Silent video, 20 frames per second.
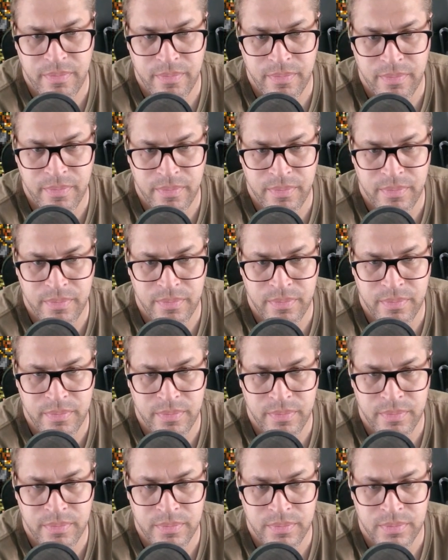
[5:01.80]

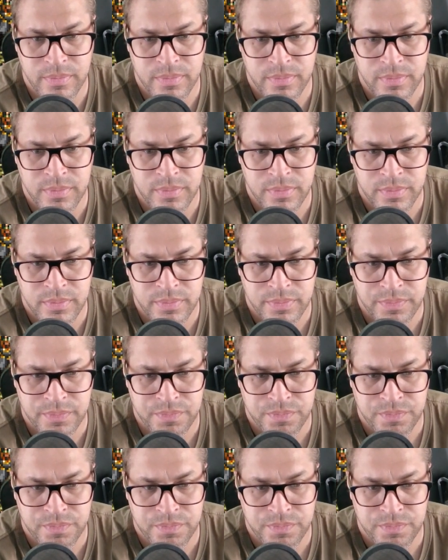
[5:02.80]
(silence)